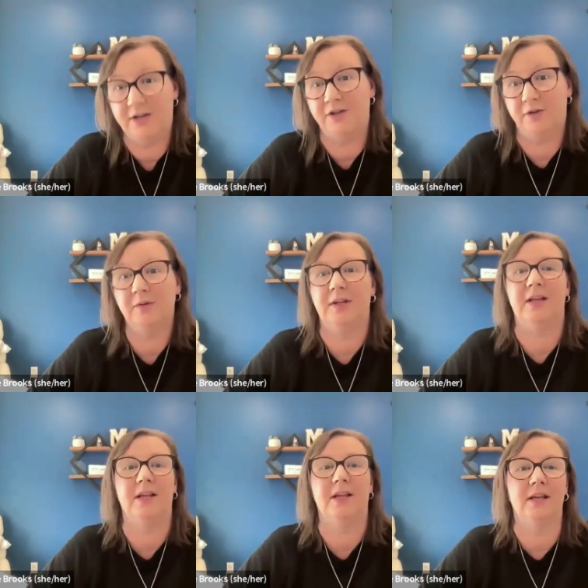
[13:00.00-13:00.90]
What I do
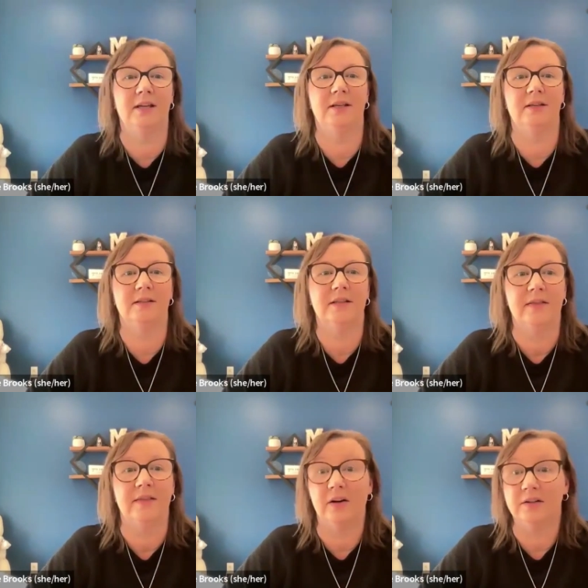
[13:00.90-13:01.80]
think is
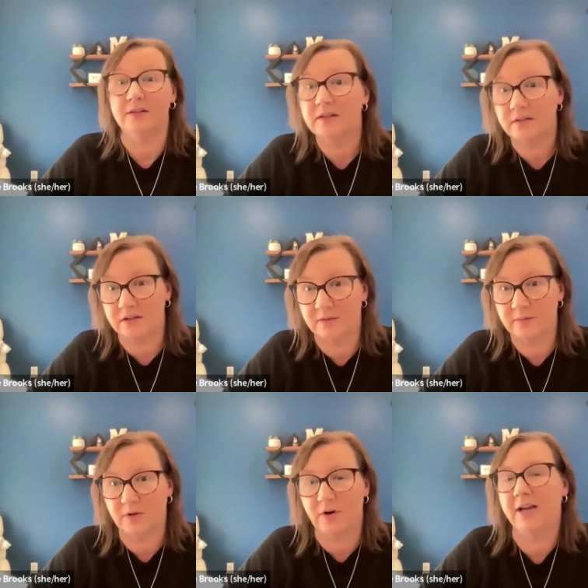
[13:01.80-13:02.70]
that our
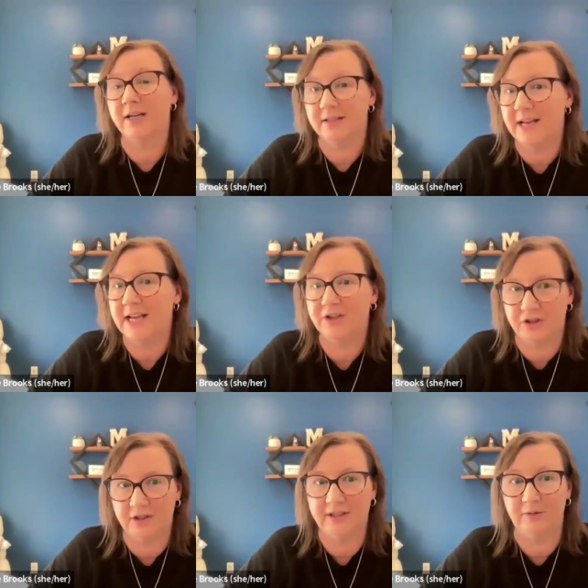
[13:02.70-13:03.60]
systems are
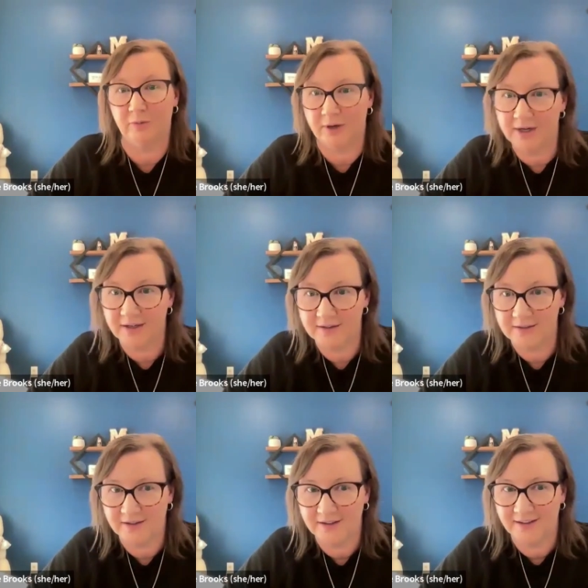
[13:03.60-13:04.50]
unintentionally rigged,
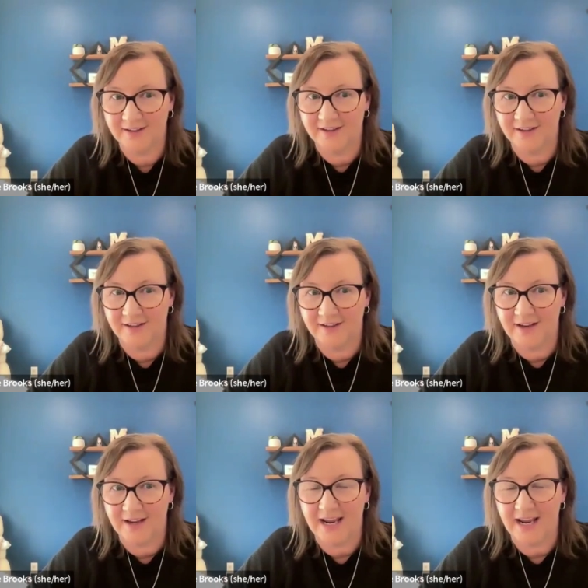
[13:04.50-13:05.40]

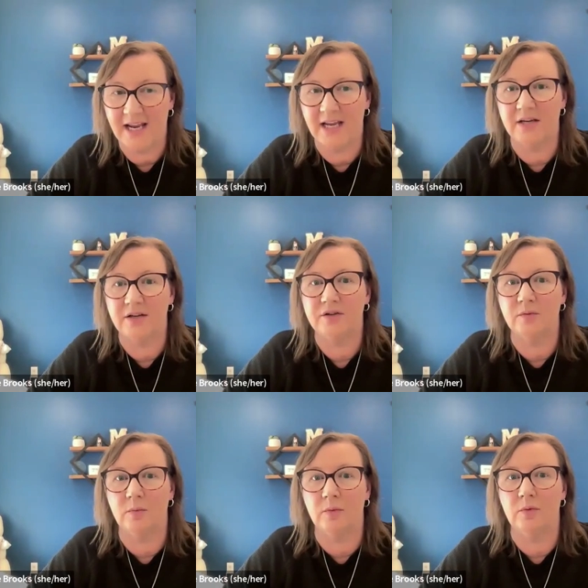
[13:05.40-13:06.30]
and
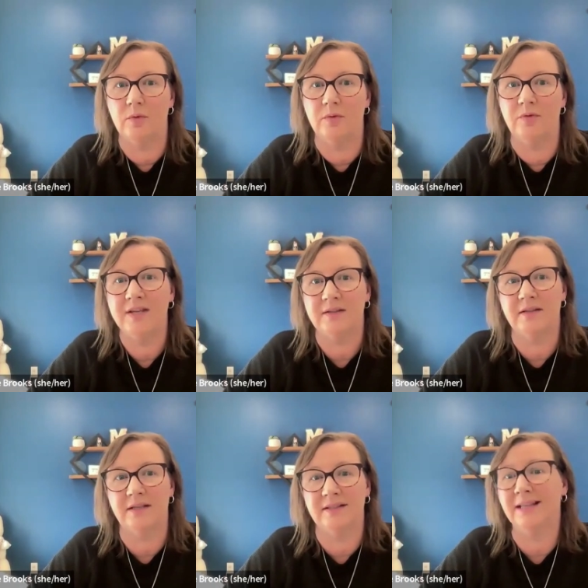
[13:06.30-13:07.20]

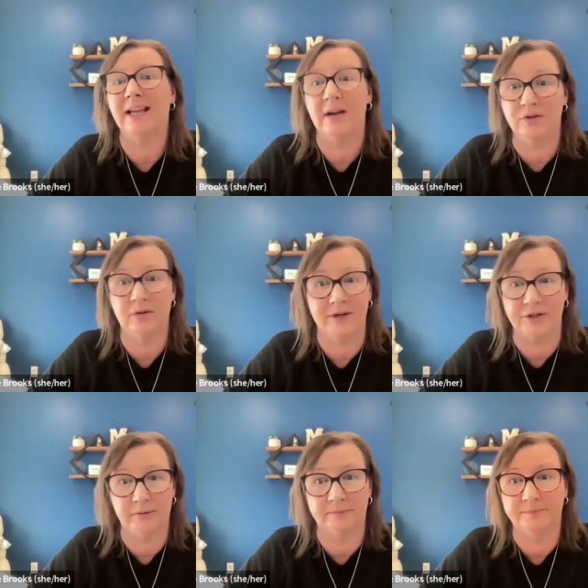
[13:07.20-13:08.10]
this is the
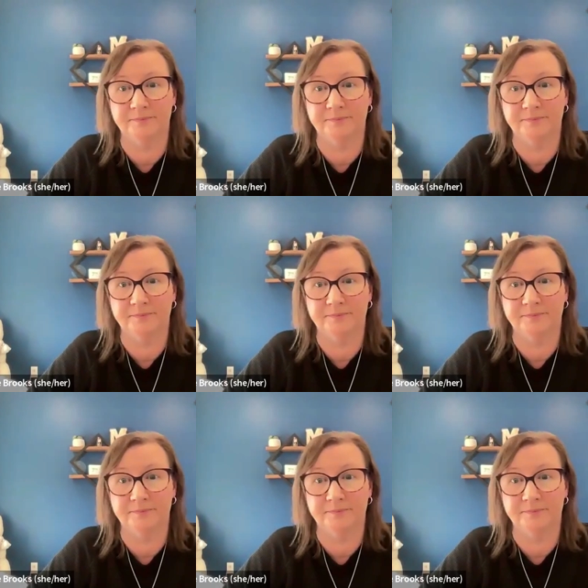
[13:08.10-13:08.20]
countermeasure.